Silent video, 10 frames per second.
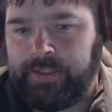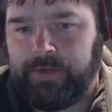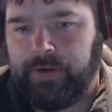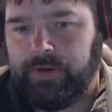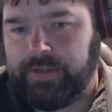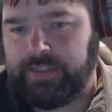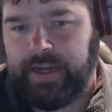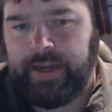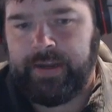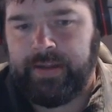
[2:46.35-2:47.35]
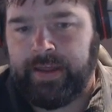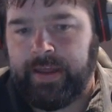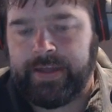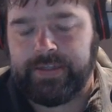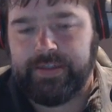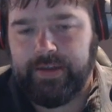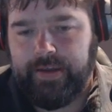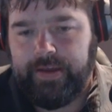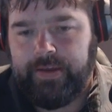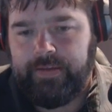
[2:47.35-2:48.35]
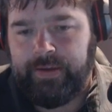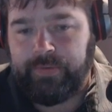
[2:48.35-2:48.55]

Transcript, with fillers: So her saying that the